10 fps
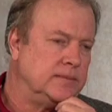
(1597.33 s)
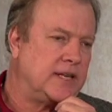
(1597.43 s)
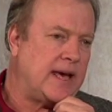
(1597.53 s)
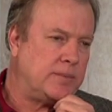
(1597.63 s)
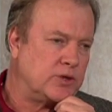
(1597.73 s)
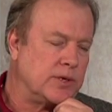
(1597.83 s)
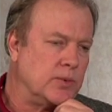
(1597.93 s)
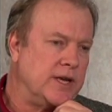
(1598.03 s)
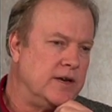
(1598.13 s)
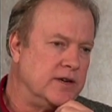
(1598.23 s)
capturing
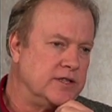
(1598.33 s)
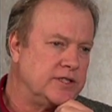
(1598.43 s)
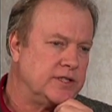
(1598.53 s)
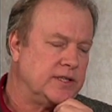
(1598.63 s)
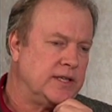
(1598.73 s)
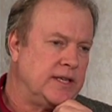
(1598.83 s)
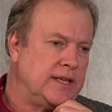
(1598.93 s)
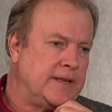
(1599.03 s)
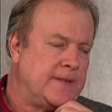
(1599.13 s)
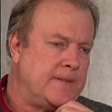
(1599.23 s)
readers
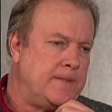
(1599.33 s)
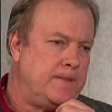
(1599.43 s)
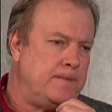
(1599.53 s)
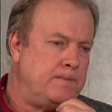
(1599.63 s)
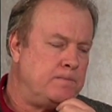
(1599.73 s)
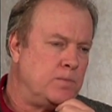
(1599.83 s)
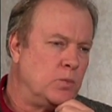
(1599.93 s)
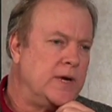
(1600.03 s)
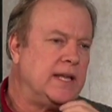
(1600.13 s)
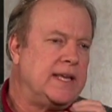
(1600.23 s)

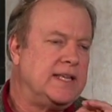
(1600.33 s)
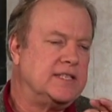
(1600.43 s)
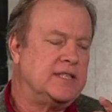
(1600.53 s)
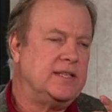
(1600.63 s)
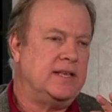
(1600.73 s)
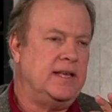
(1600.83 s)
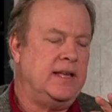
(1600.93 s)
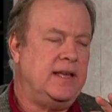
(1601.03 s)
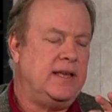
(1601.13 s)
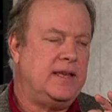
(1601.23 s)
really is,
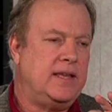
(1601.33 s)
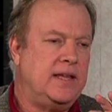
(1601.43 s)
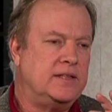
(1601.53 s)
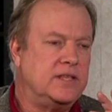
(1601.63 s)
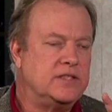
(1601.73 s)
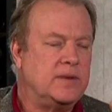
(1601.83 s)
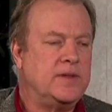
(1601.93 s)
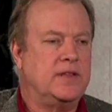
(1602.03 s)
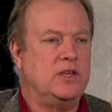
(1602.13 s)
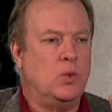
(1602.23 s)
it's
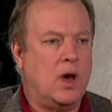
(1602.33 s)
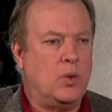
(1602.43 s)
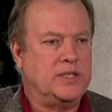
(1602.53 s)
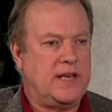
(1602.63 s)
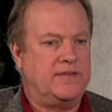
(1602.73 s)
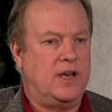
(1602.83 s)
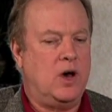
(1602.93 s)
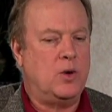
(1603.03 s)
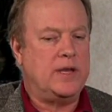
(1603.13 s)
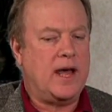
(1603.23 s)
something that you always have to
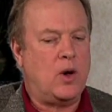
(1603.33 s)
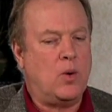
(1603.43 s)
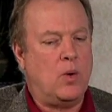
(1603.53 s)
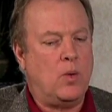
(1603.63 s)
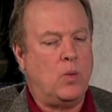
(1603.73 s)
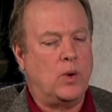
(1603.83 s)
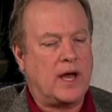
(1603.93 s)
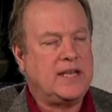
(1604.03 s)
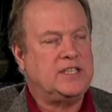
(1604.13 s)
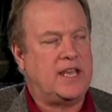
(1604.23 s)
hone. Now, what
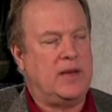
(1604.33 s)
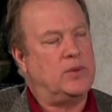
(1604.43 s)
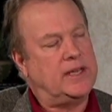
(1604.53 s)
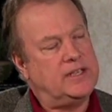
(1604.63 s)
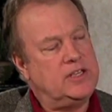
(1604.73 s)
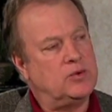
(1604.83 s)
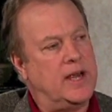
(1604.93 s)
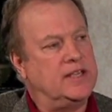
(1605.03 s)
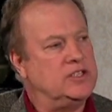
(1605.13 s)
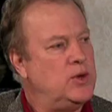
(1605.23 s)
I say when I teach
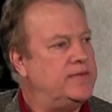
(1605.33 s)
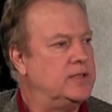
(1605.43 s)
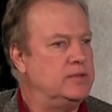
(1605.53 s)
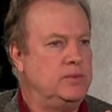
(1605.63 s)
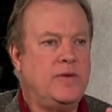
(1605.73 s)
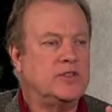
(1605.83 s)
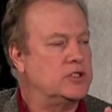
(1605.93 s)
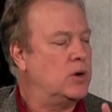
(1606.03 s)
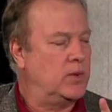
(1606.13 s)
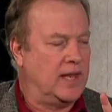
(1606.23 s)
writing is you have to
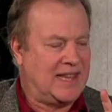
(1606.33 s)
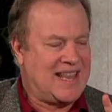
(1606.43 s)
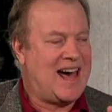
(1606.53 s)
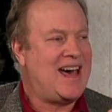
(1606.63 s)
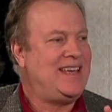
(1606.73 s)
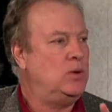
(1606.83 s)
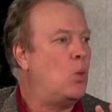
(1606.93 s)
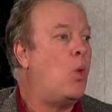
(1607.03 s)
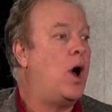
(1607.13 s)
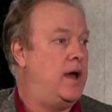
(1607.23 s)
start with
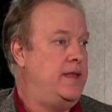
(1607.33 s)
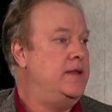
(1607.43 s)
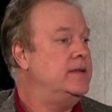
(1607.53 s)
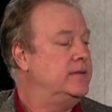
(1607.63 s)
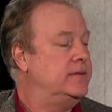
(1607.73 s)
line one